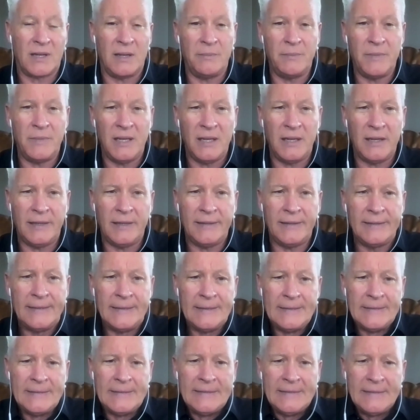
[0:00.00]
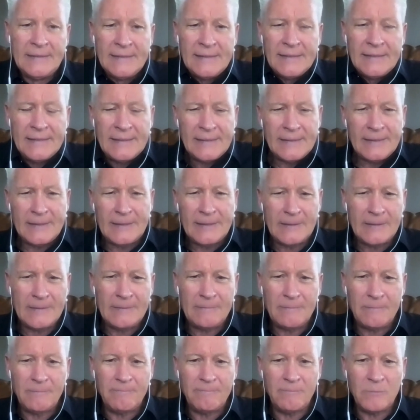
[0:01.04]
I mean,
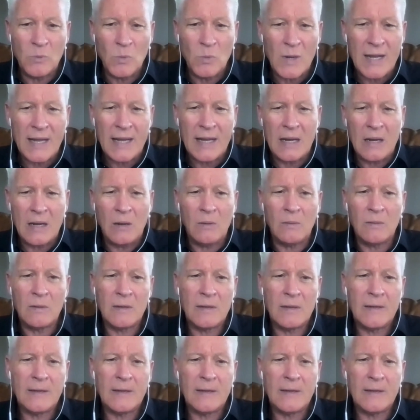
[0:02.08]
wow.